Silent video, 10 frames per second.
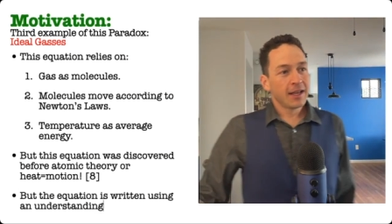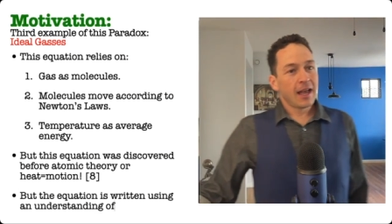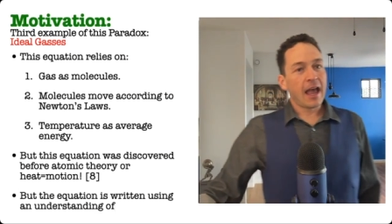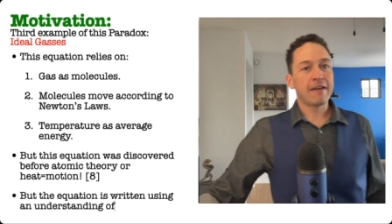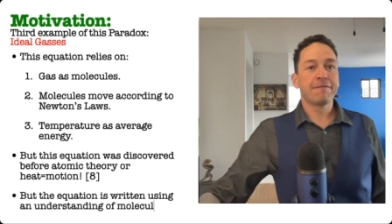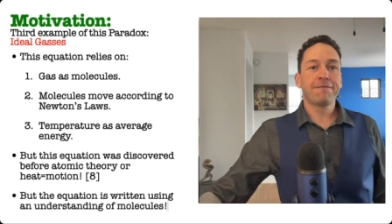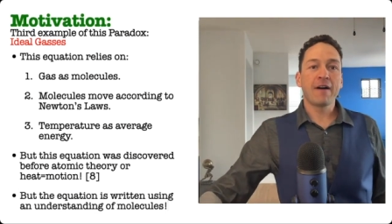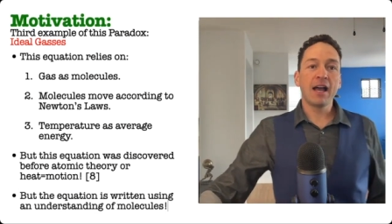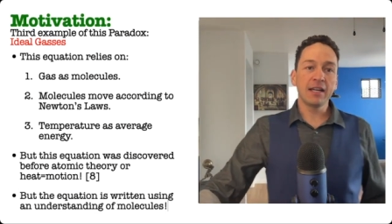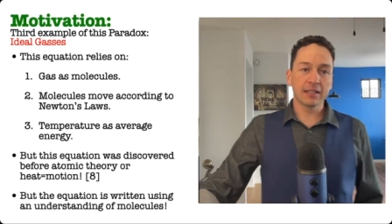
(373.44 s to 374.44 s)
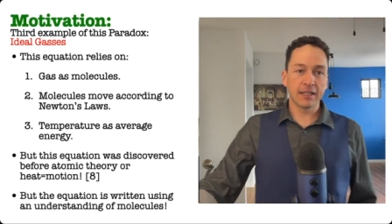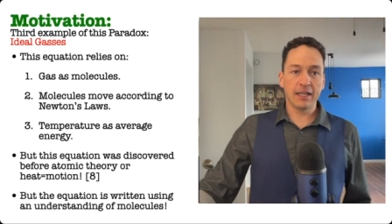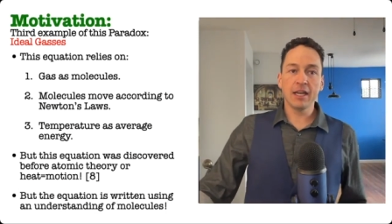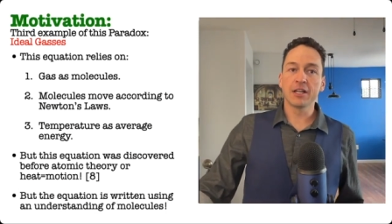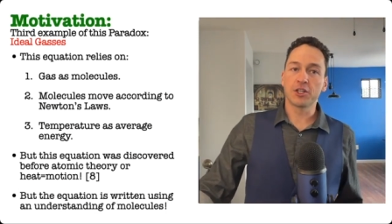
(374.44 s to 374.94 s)
And
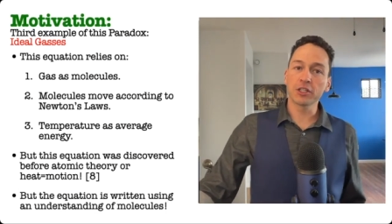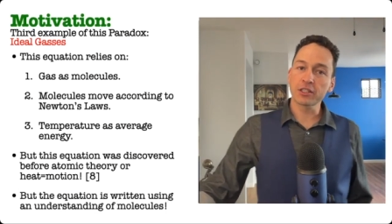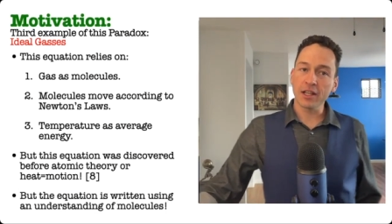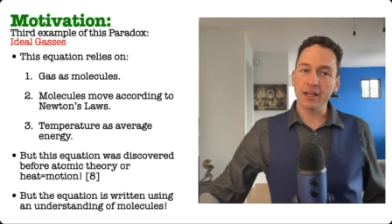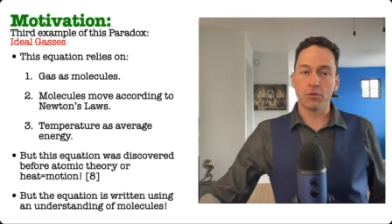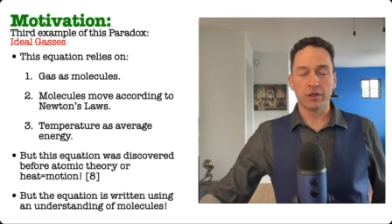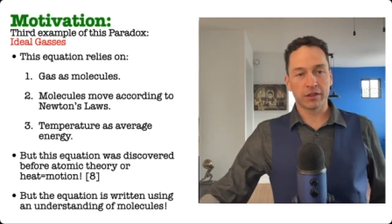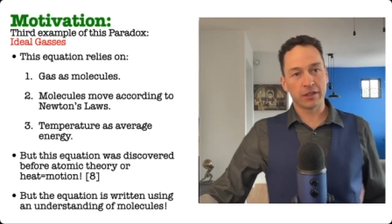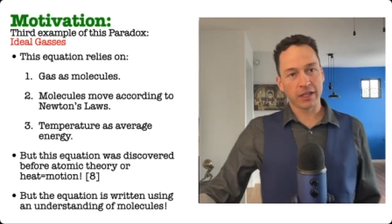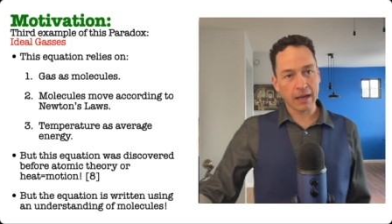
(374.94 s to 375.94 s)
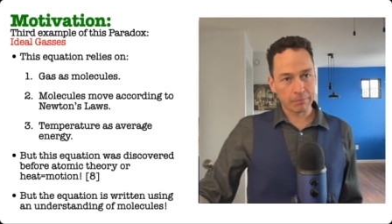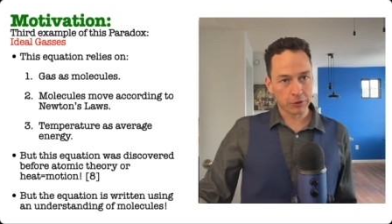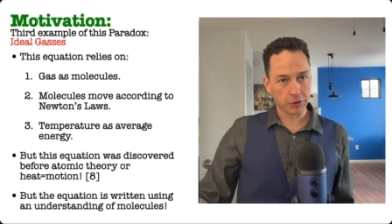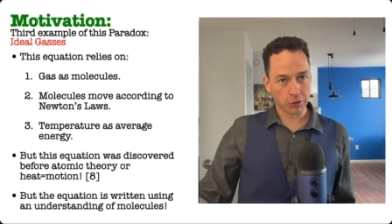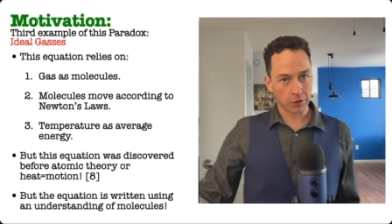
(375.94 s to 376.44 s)
finally, just like with the
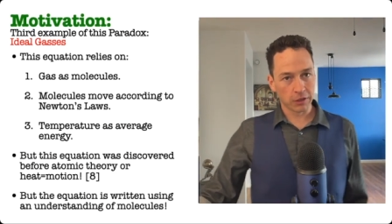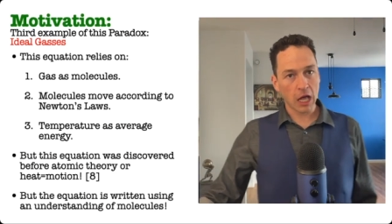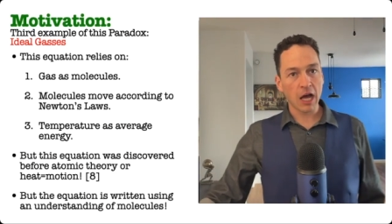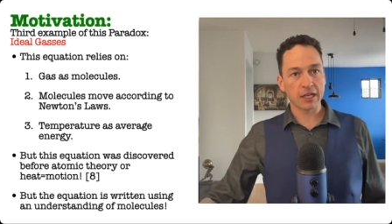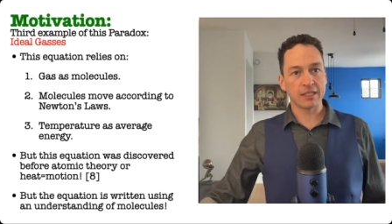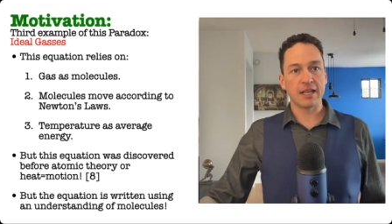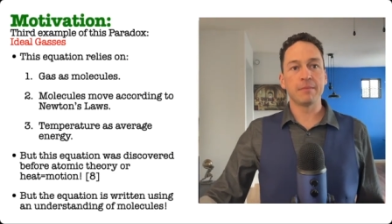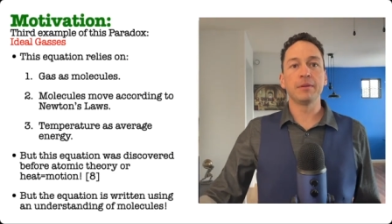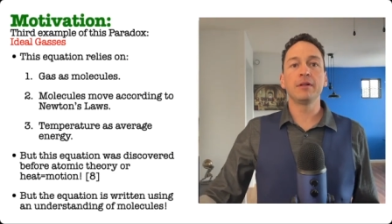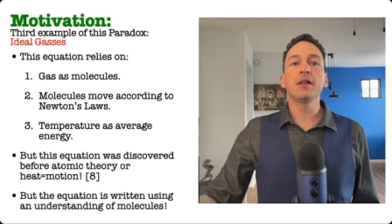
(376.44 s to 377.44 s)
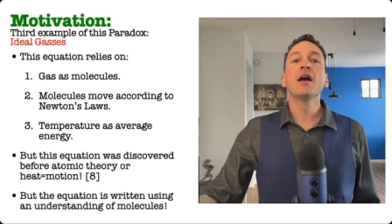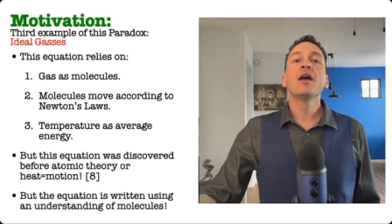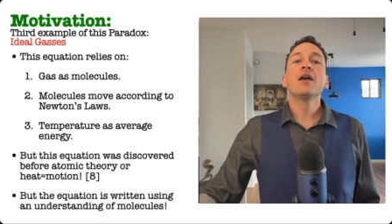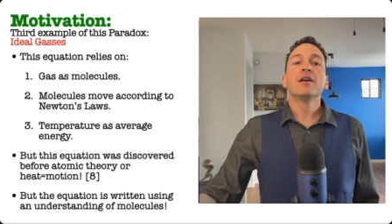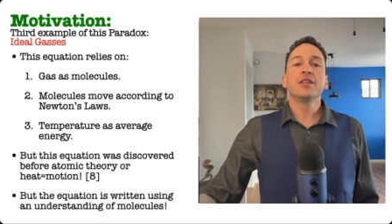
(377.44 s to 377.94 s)
Kepler's third law example,
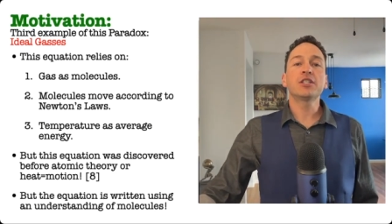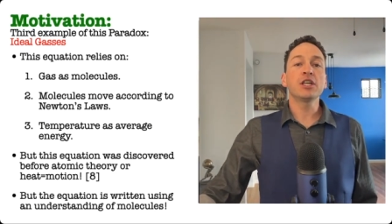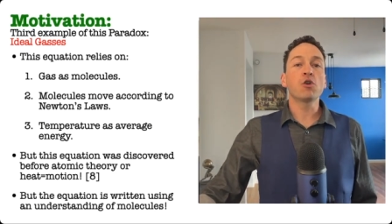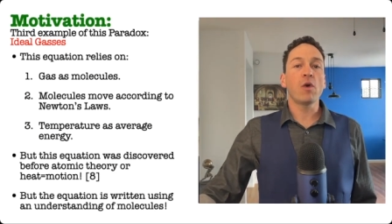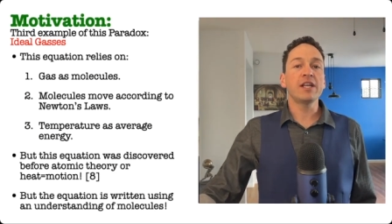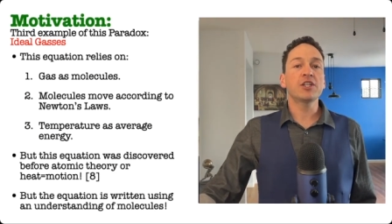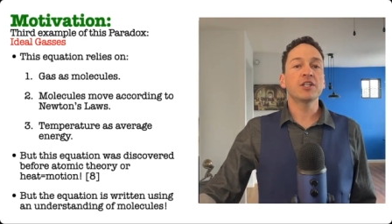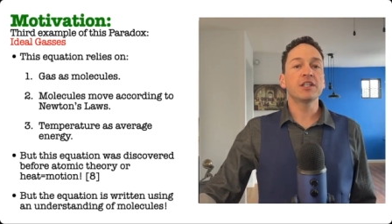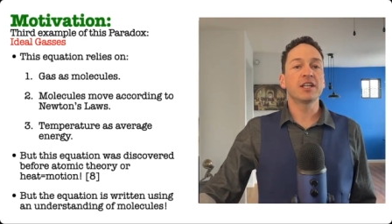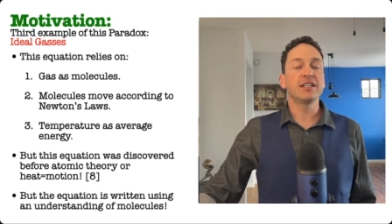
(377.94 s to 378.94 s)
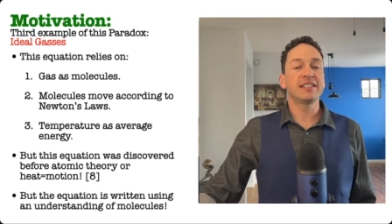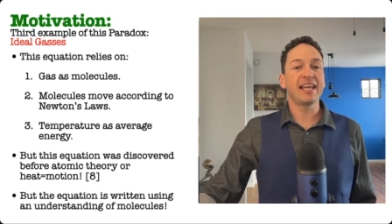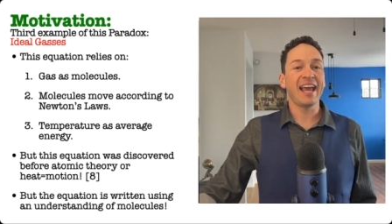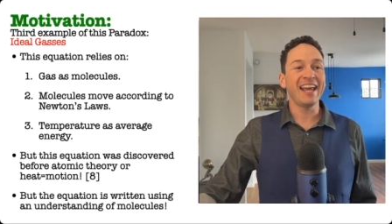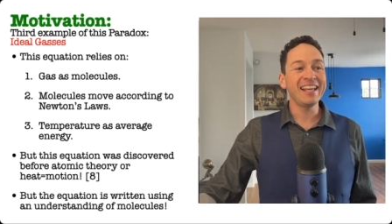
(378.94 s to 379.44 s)
this equation
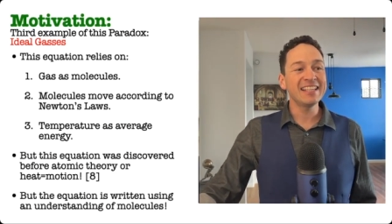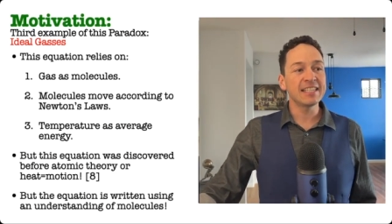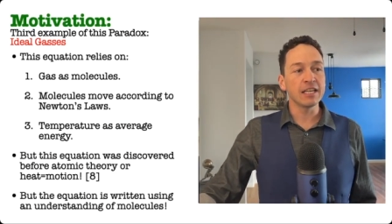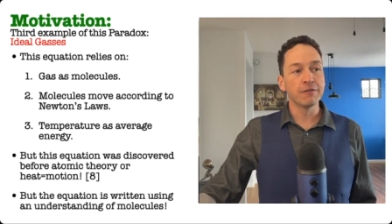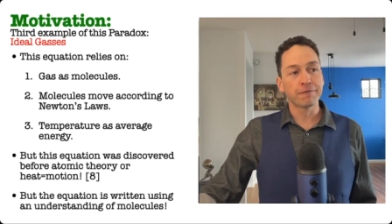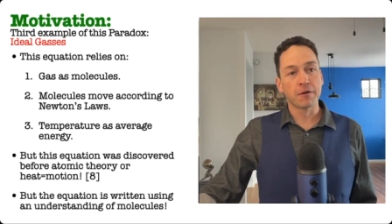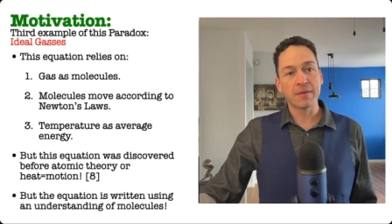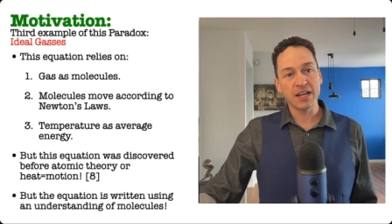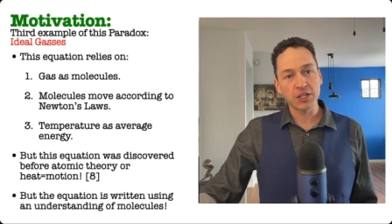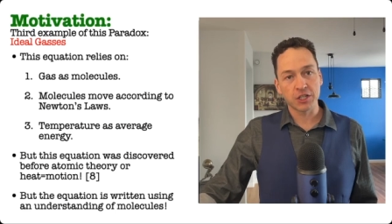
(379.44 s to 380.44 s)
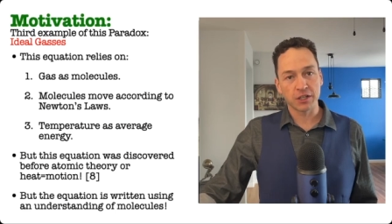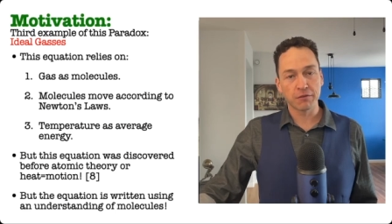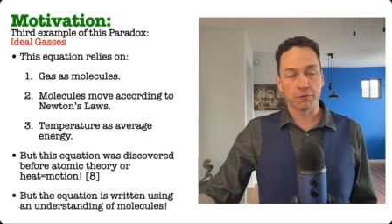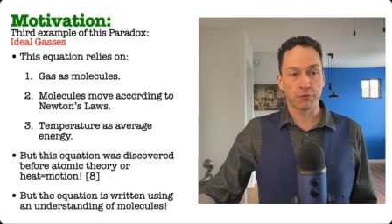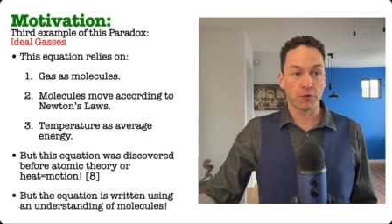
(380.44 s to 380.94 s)
contains information
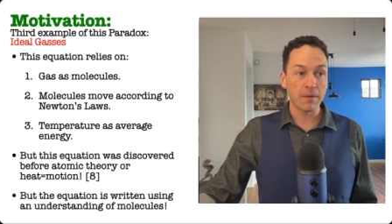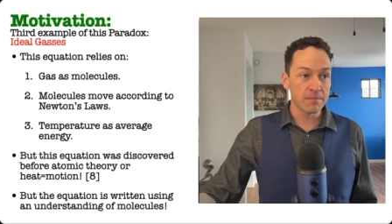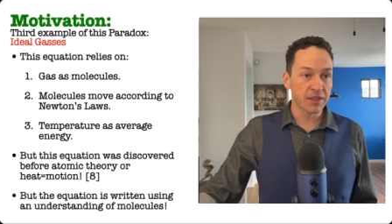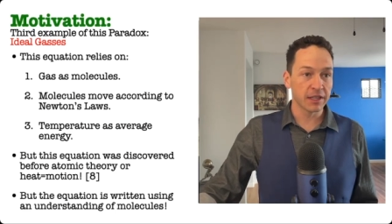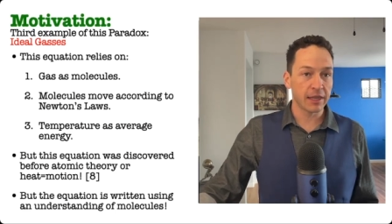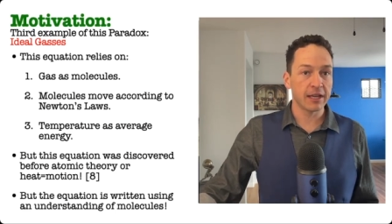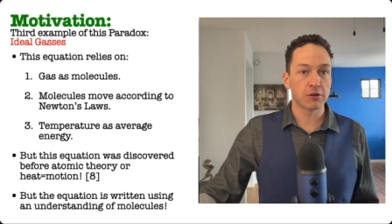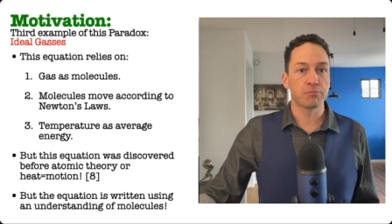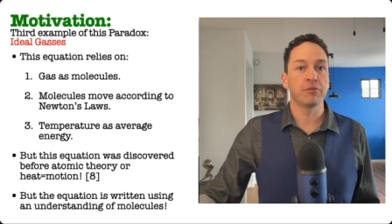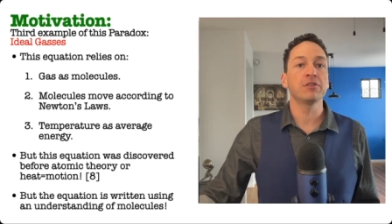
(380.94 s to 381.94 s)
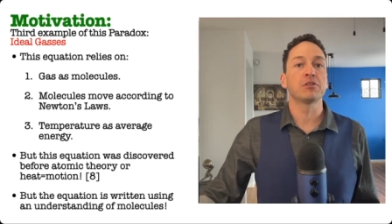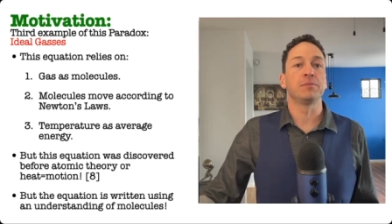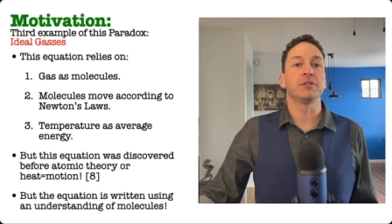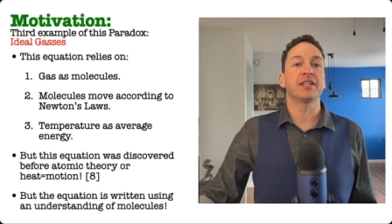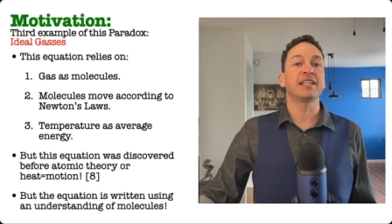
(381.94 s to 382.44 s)
from the later
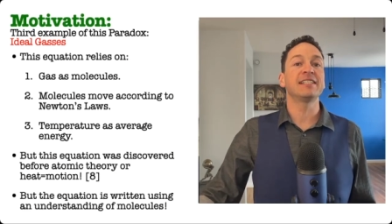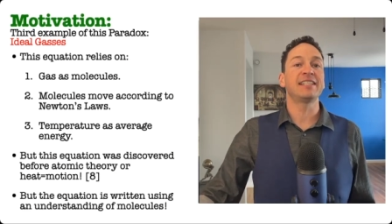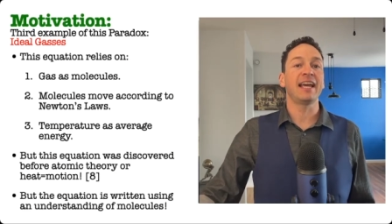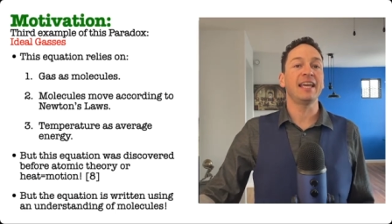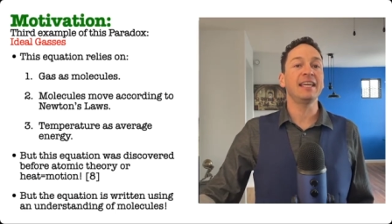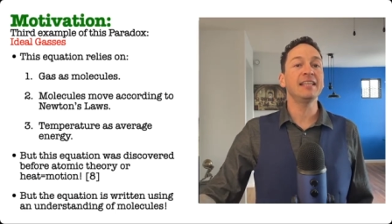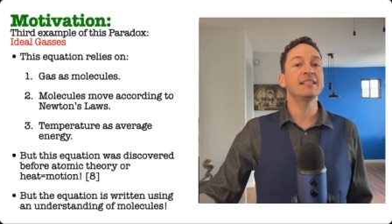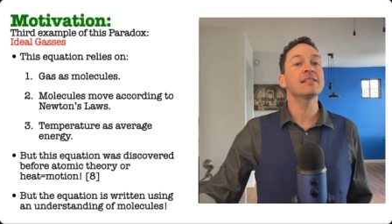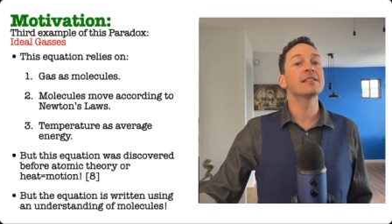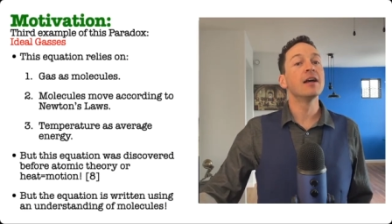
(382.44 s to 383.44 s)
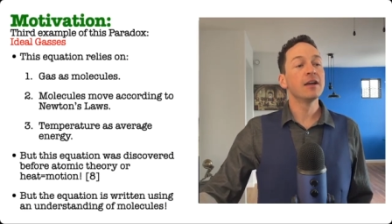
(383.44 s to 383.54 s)
principles. It contains